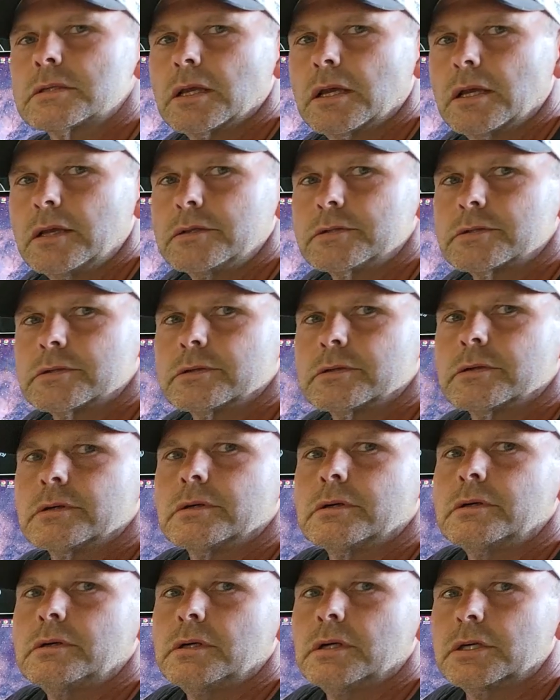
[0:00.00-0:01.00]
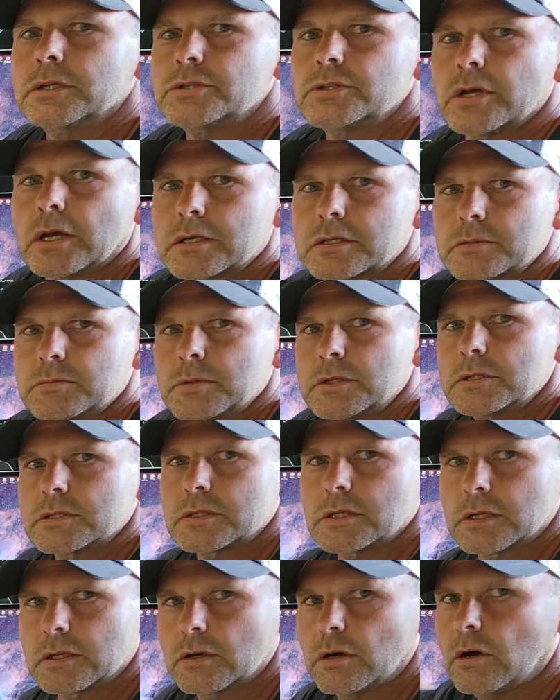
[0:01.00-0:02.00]
to enter adjustments
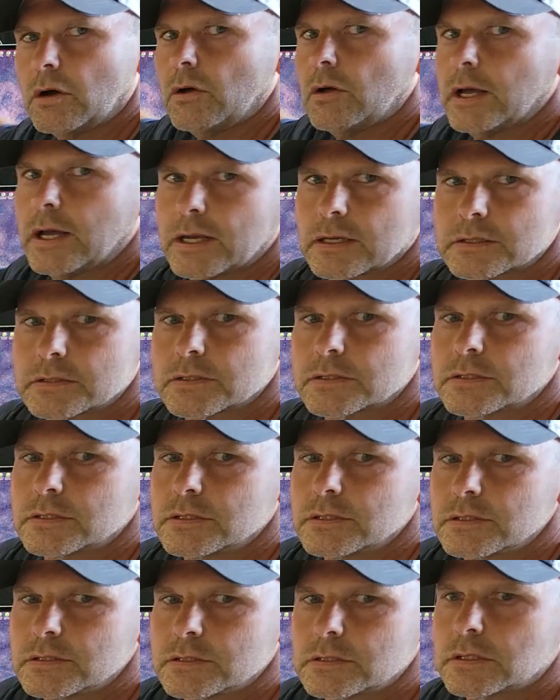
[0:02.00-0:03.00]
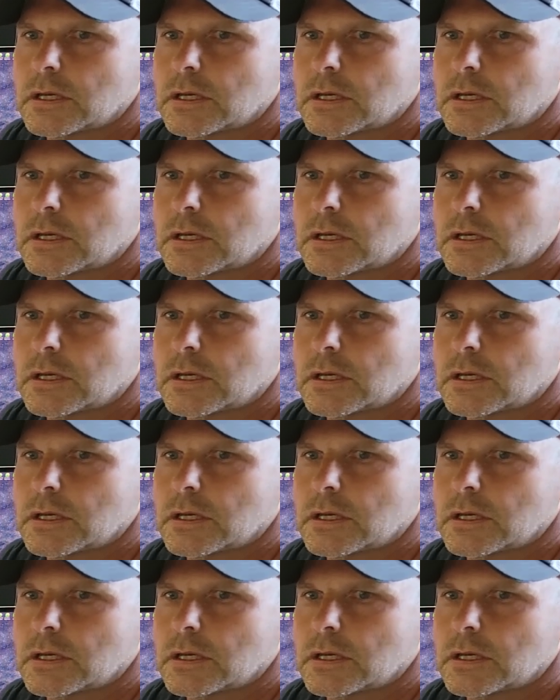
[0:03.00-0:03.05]
in all axes,